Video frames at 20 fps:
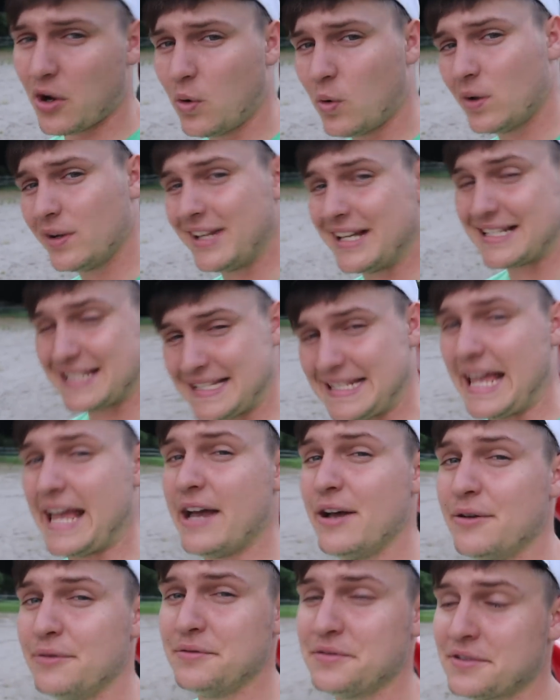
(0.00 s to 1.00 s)
horn that
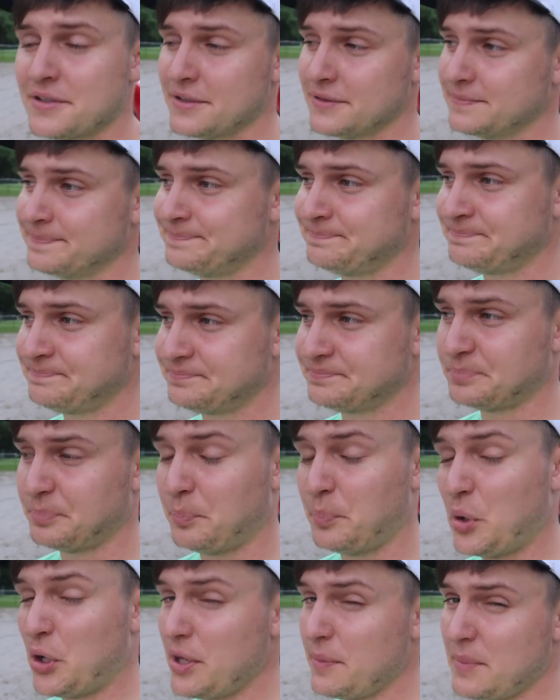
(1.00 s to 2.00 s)
sounds
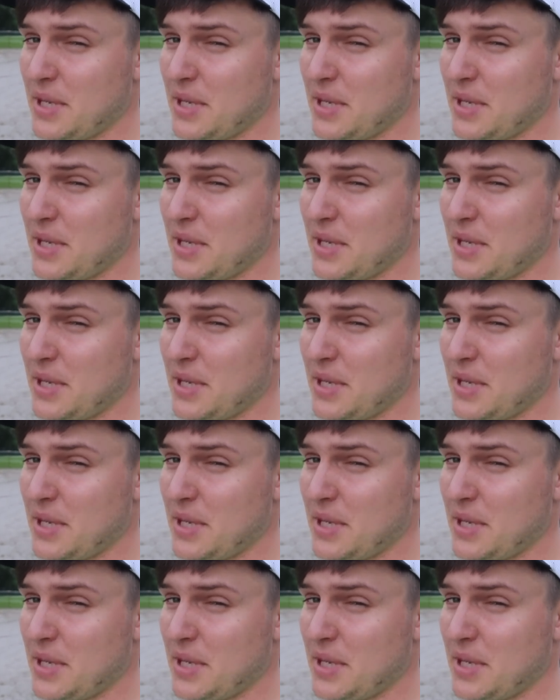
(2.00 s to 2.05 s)
pretty